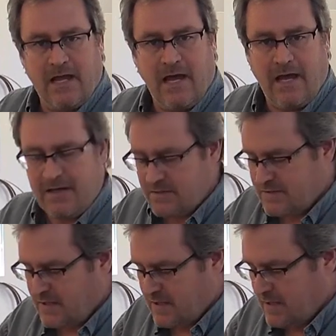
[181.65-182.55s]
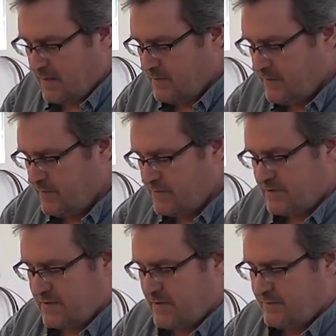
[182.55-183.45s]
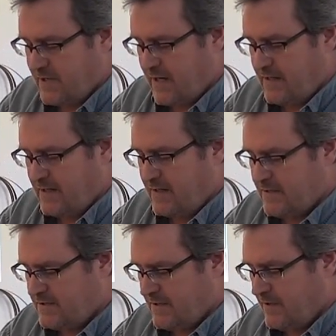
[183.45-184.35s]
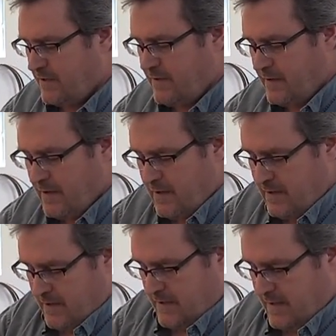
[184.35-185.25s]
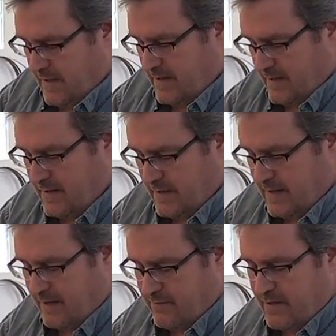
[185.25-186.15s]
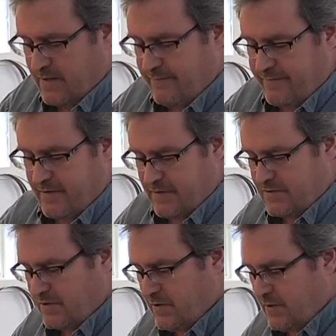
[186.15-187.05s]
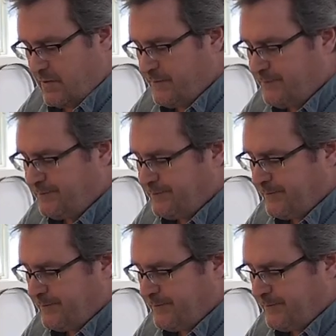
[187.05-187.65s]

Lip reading: the handle is going to come loose, and I'm tightening this here, and that really feels good.